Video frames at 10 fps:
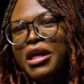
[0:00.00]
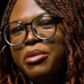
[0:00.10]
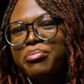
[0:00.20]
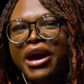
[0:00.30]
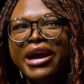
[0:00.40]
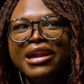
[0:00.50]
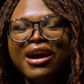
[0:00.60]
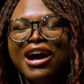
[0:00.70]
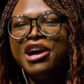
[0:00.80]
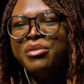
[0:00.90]

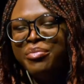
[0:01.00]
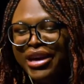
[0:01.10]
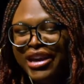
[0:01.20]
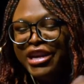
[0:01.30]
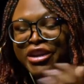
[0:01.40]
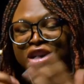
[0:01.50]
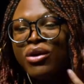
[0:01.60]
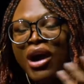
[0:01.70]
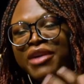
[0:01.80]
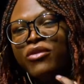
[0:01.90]

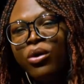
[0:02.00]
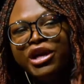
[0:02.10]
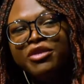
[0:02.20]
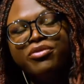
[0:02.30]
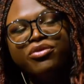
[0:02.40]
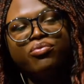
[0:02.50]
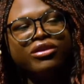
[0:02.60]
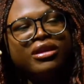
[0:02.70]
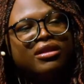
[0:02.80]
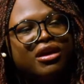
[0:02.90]
always just
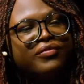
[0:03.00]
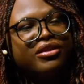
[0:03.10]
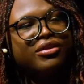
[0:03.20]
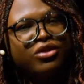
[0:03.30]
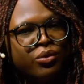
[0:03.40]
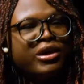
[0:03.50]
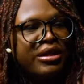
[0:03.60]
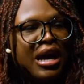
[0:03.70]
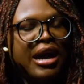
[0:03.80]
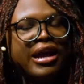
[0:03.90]
really loved doing
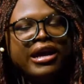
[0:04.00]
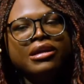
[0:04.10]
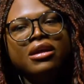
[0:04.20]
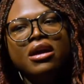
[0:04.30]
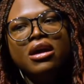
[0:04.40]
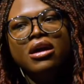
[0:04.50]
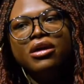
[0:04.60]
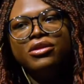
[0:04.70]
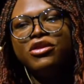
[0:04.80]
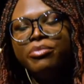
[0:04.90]
that. And
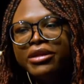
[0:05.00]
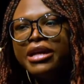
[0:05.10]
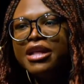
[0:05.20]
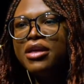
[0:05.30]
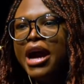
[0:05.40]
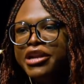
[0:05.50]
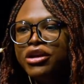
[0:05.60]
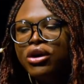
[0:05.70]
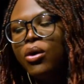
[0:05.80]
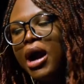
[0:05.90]
to me, I
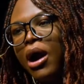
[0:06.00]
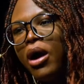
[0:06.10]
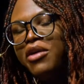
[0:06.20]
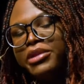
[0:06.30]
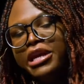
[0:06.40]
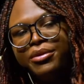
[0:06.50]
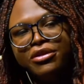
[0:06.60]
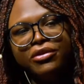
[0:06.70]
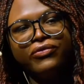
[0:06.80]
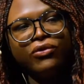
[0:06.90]
know how I've been able
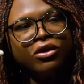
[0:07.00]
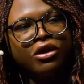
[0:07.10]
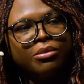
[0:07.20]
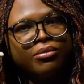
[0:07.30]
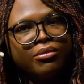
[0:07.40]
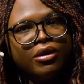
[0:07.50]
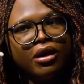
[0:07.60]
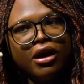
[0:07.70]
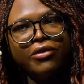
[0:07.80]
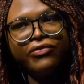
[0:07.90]
to form
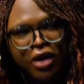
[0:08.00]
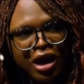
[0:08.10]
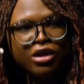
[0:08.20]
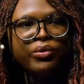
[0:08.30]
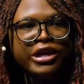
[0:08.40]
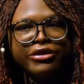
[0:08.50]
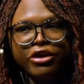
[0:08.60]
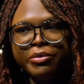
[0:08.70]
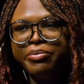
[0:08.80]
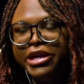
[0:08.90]
a following. There
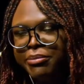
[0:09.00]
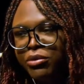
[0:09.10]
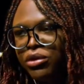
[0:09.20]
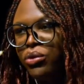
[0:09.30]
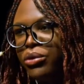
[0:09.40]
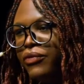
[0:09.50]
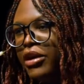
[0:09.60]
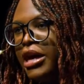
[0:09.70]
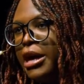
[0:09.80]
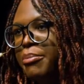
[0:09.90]
have been people who have
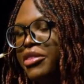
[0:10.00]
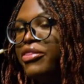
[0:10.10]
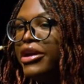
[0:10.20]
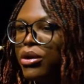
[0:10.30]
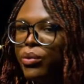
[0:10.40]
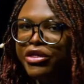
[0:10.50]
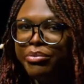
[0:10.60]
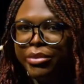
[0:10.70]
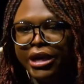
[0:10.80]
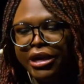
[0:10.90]
been there with
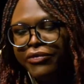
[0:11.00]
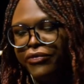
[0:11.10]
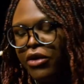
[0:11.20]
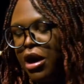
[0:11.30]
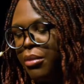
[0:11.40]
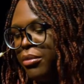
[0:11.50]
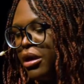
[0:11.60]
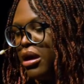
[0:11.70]
me from